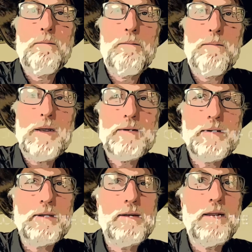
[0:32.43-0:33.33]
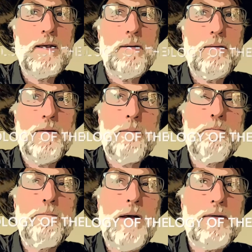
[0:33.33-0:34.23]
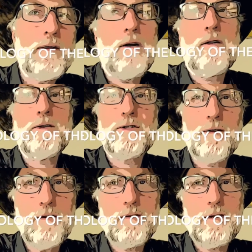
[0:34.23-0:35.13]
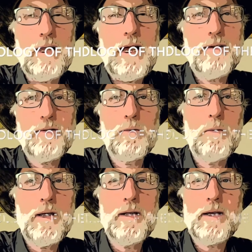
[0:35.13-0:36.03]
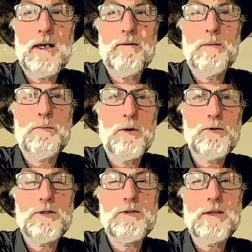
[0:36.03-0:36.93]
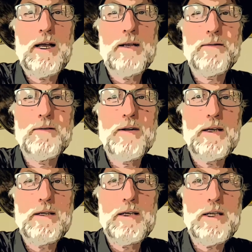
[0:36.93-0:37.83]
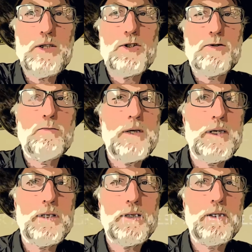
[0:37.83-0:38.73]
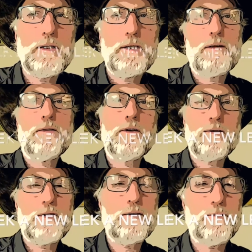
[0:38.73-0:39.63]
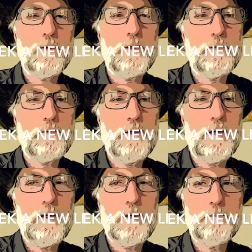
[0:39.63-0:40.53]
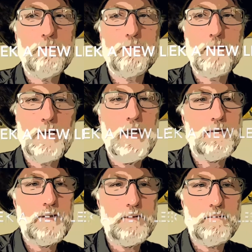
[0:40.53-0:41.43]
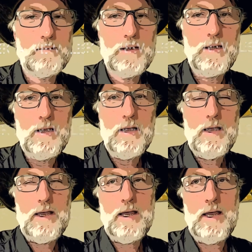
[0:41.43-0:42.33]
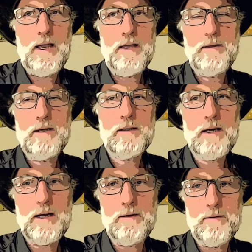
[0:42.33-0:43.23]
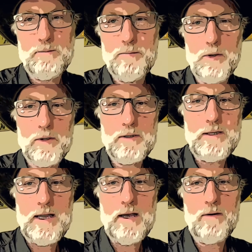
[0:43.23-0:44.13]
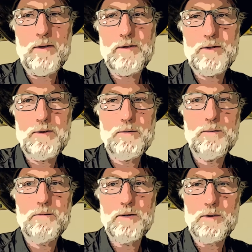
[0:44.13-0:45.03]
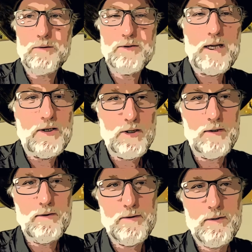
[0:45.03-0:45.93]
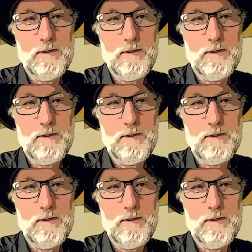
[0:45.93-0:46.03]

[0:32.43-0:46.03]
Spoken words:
basically the methodology of this class, the way to kind of approach this class is that each week there's a different lesson, and it kind of is broken down into little sections.